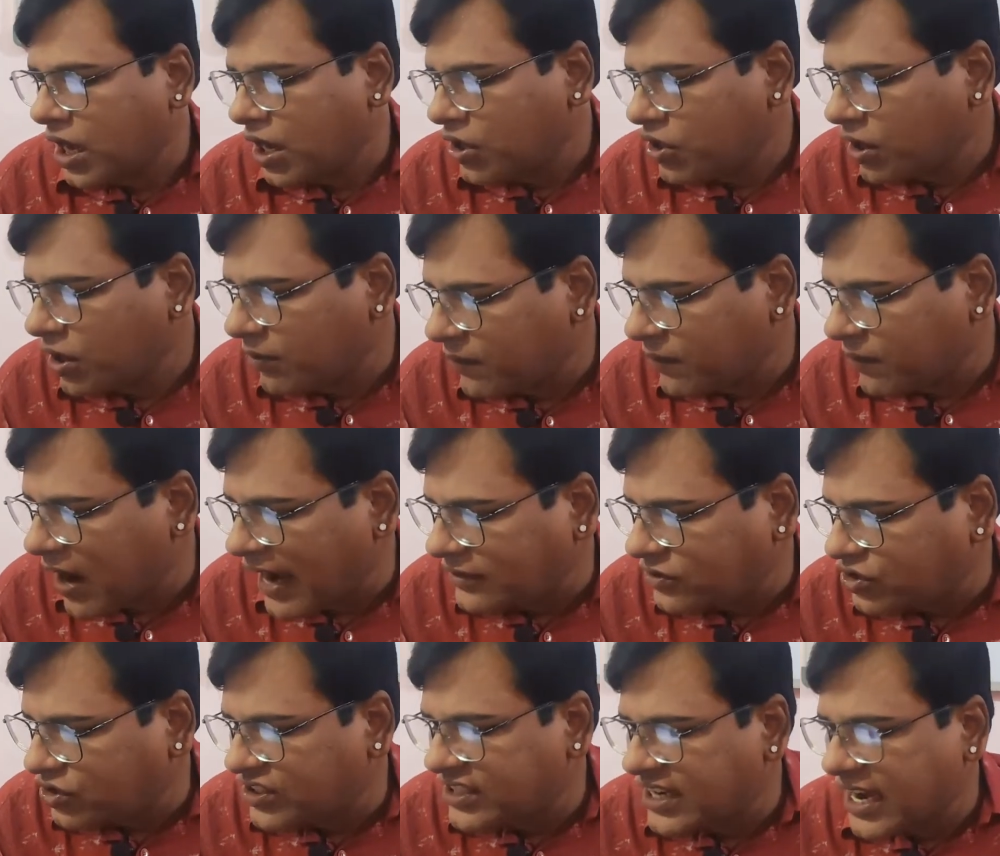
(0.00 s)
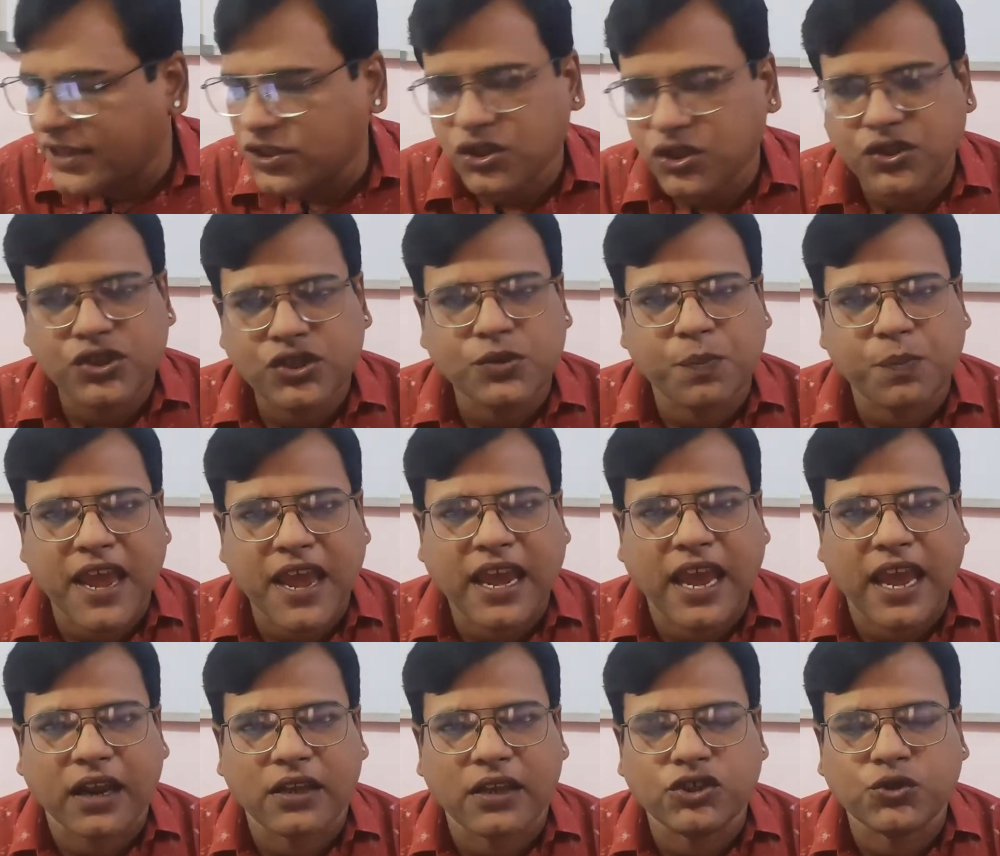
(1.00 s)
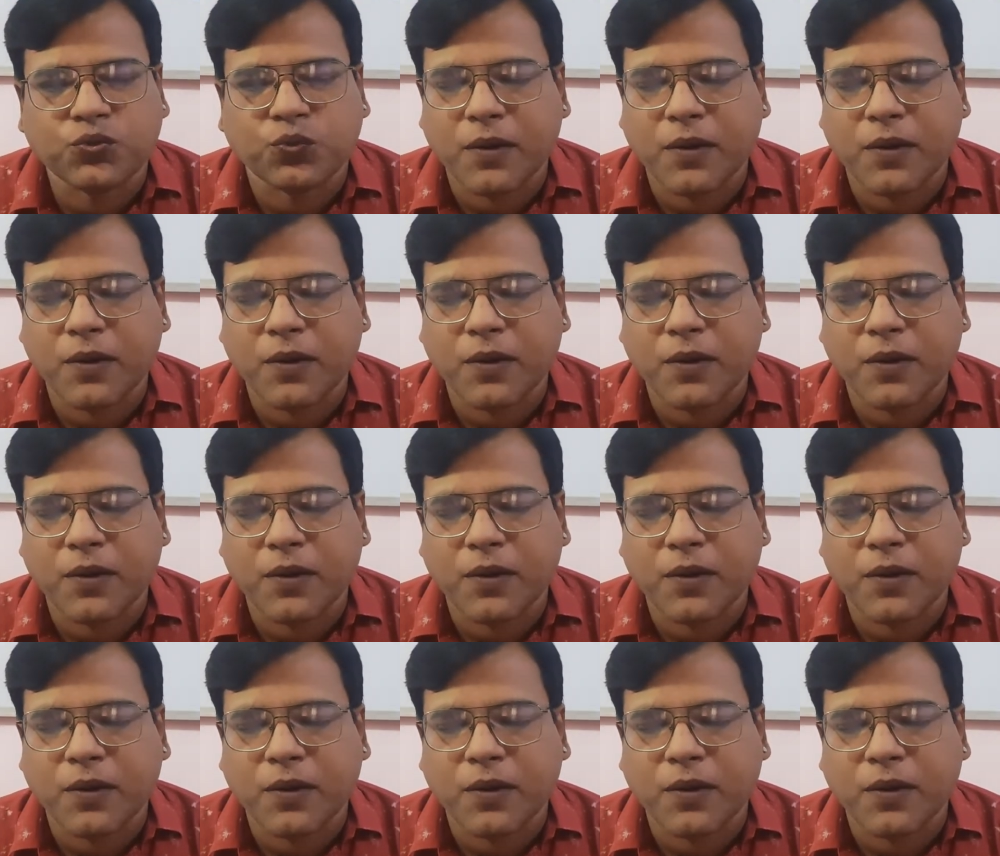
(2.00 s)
No, my brother doesn't speak English.